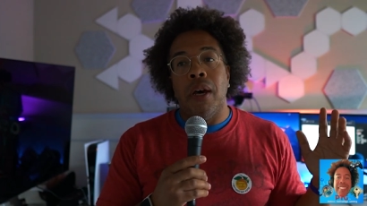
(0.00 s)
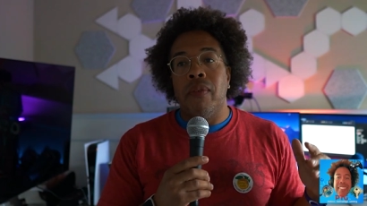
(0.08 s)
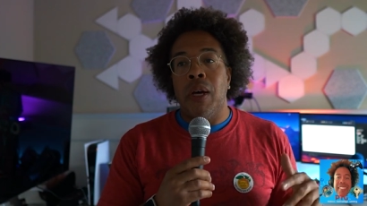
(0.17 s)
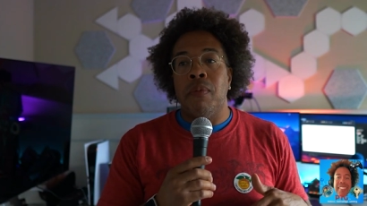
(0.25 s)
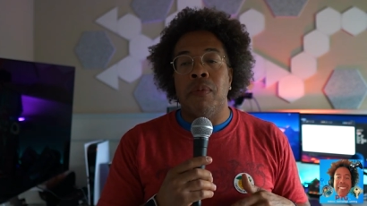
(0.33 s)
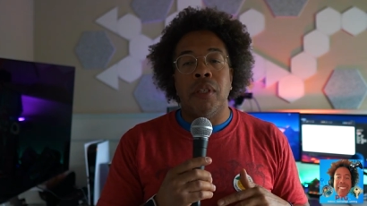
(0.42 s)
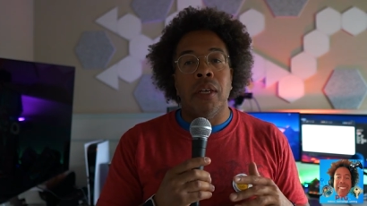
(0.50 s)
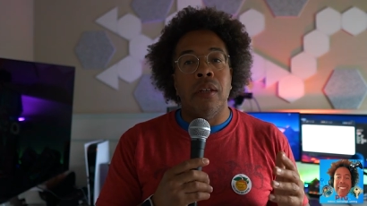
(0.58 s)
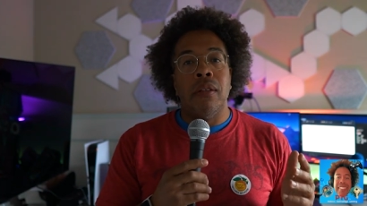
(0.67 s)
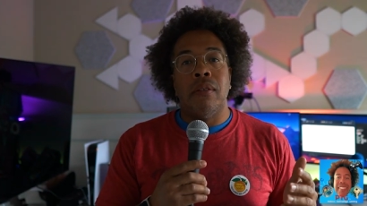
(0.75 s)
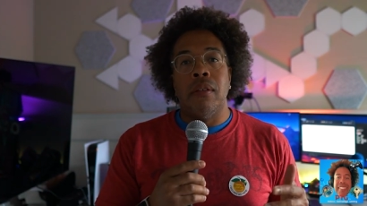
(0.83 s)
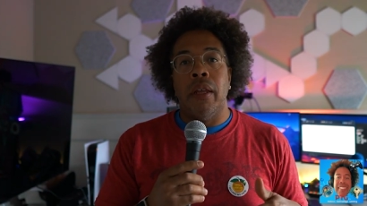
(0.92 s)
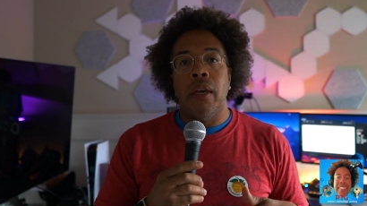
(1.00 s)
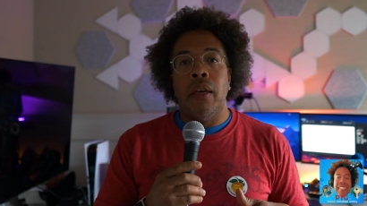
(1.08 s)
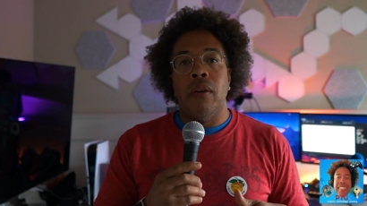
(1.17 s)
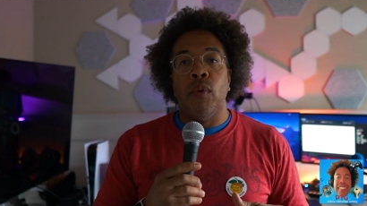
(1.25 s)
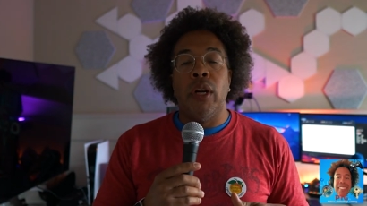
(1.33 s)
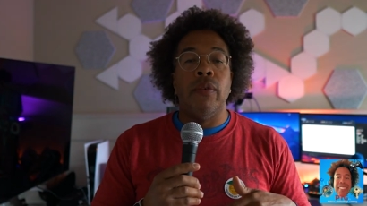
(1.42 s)
I have I'm said it
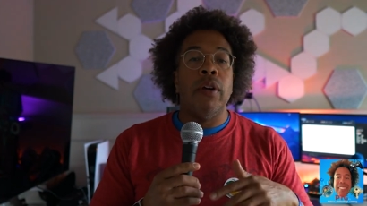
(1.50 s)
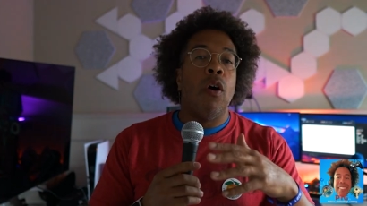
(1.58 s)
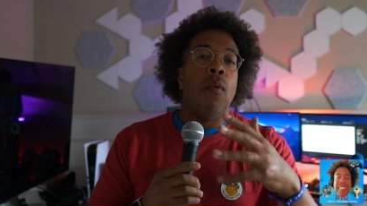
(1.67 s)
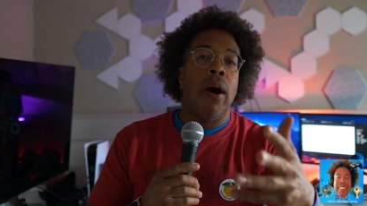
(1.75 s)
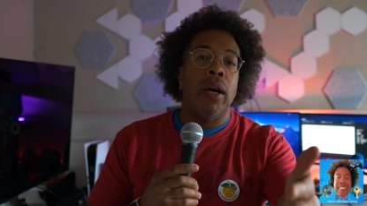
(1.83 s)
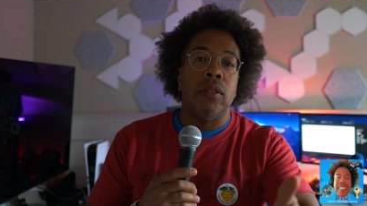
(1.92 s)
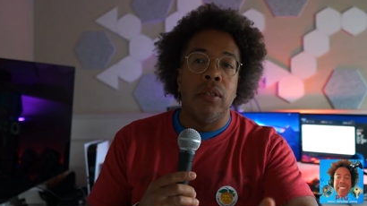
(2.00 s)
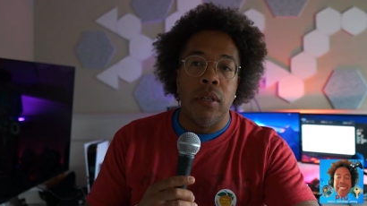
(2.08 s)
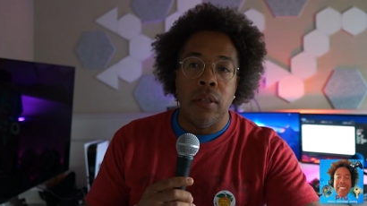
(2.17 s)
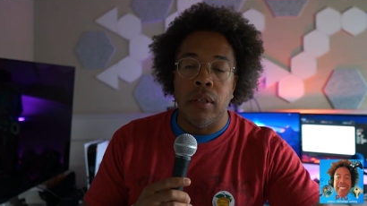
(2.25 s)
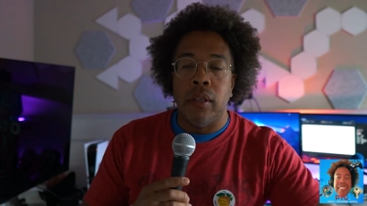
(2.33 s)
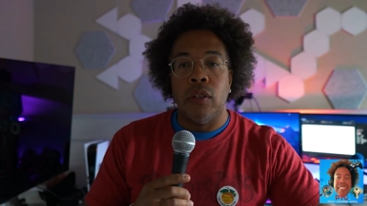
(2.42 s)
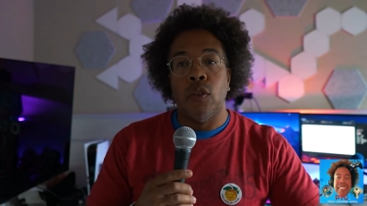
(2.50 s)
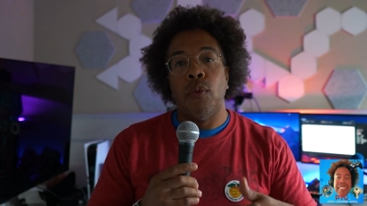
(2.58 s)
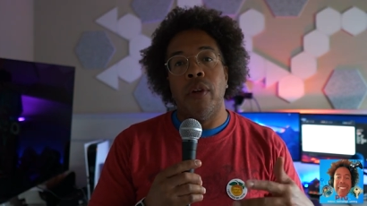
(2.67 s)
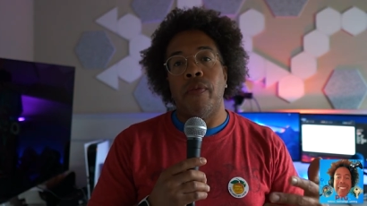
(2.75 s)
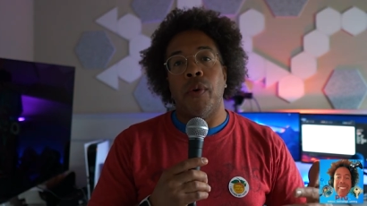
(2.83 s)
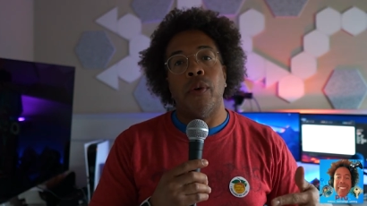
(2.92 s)
today. Whenever y'all watch this, it's the
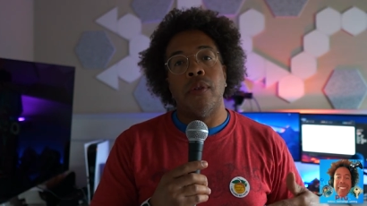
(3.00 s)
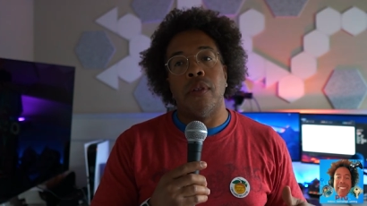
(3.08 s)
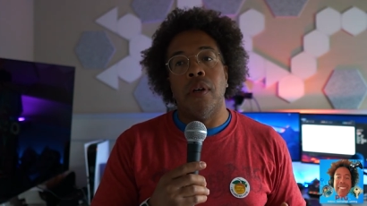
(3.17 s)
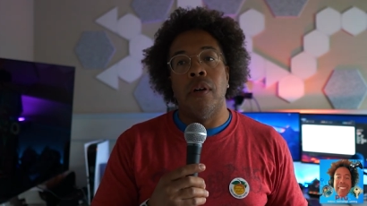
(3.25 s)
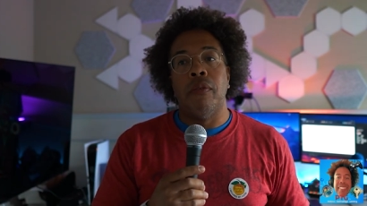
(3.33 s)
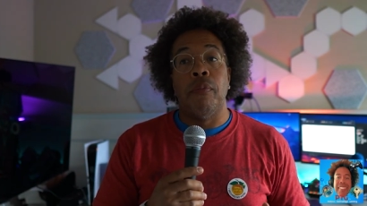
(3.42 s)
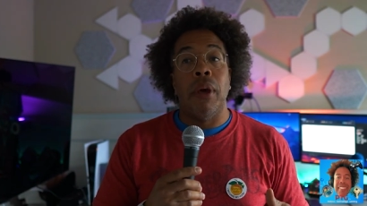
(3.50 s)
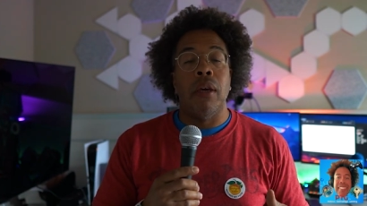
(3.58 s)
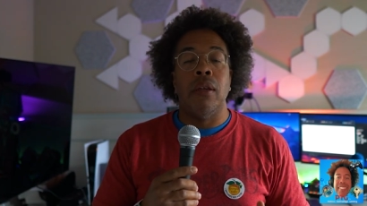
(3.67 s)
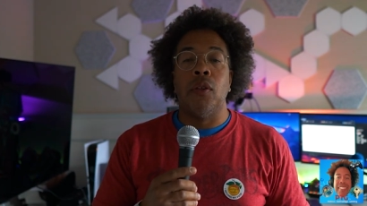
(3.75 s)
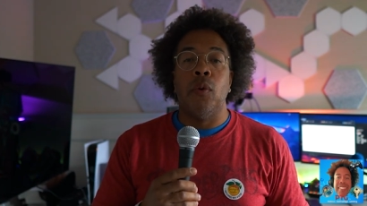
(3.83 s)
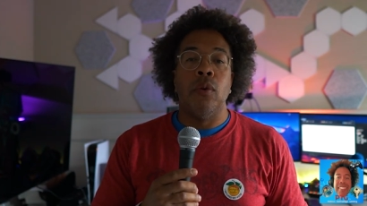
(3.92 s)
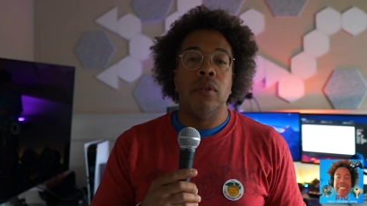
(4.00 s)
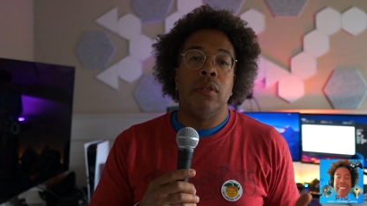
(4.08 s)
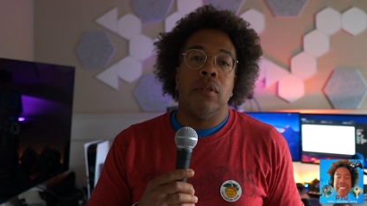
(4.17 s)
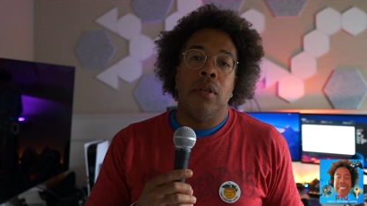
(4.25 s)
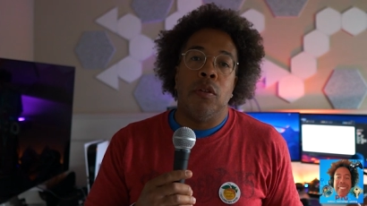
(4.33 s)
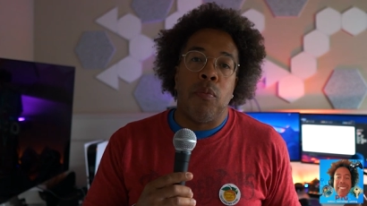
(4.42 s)
21st of May, so
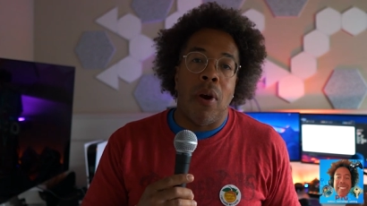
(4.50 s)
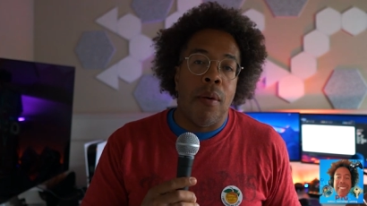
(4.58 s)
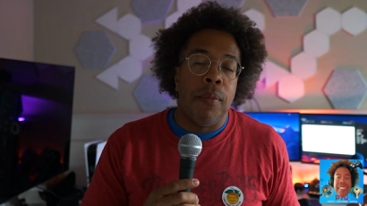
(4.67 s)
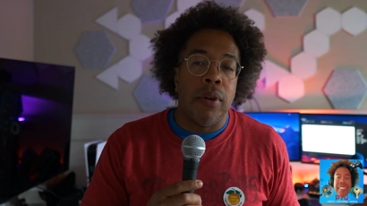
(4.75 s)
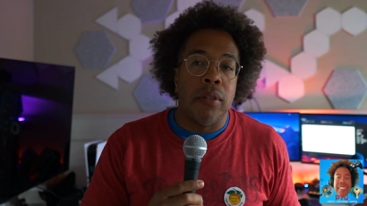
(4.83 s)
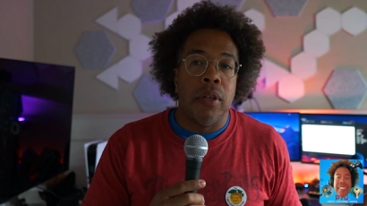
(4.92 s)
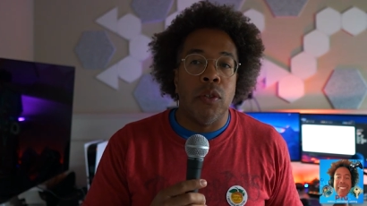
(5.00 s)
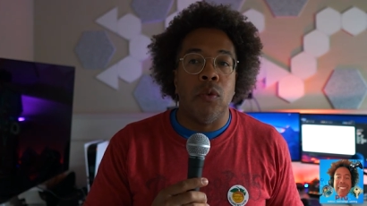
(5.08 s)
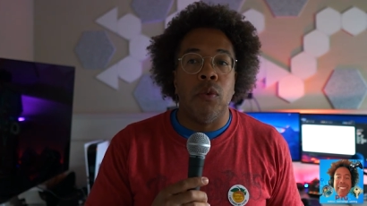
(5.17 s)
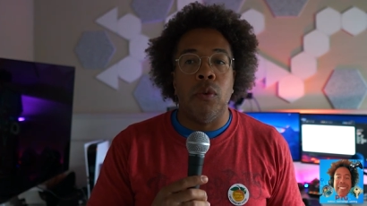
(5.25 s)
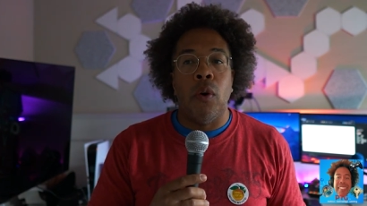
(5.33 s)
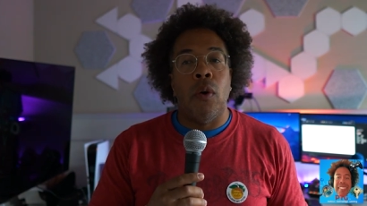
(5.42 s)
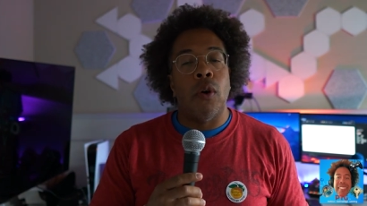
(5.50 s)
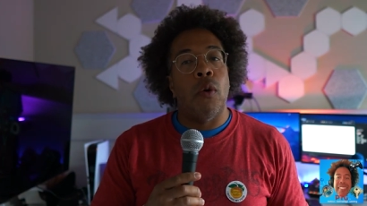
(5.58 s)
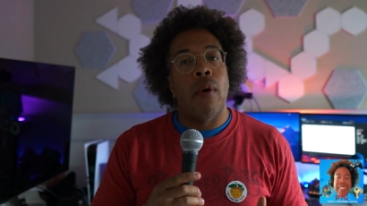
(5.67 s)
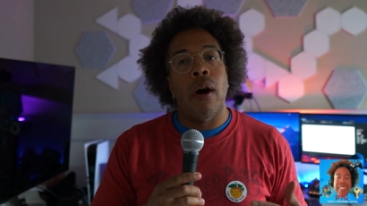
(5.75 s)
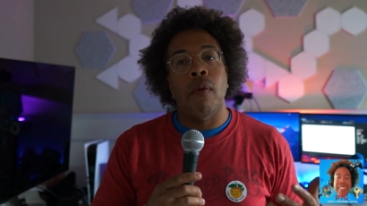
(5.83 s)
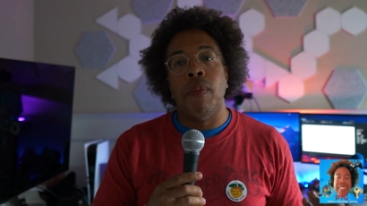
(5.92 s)
it's it's primaries day. So you go
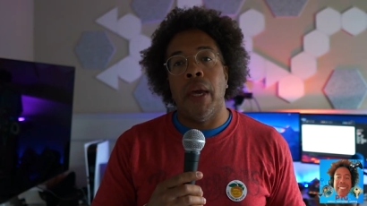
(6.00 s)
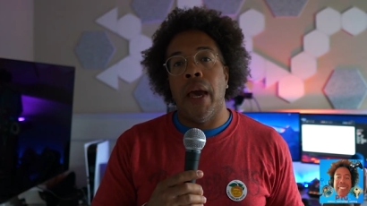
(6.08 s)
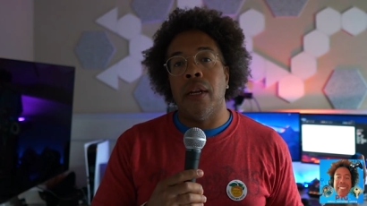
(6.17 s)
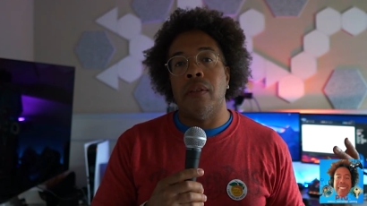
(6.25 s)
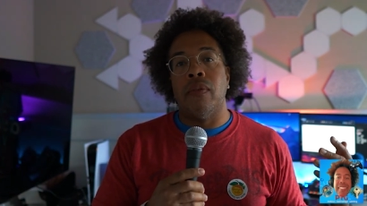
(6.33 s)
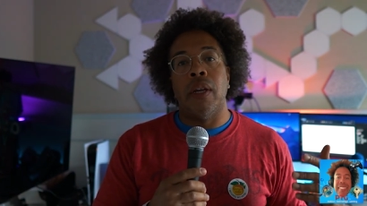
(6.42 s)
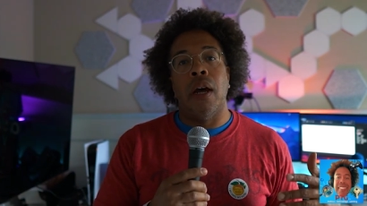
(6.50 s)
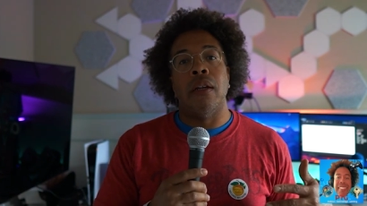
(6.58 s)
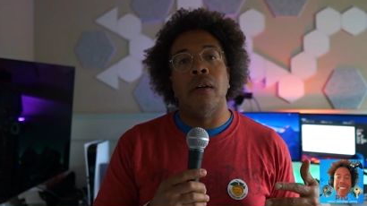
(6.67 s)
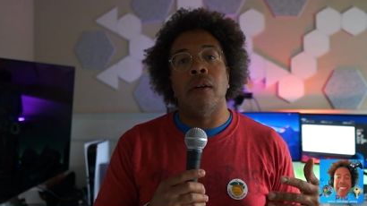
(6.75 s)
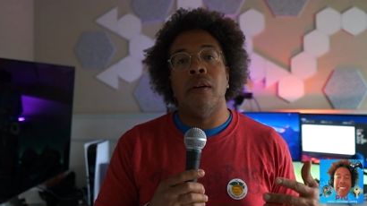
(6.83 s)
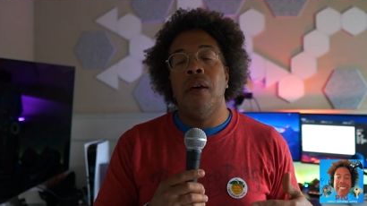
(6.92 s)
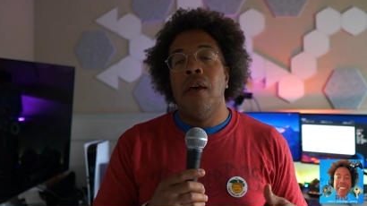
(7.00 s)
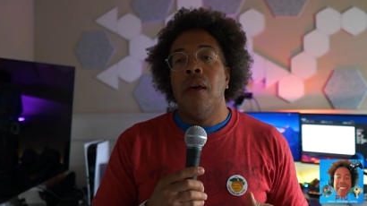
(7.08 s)
go out, be active, get out there,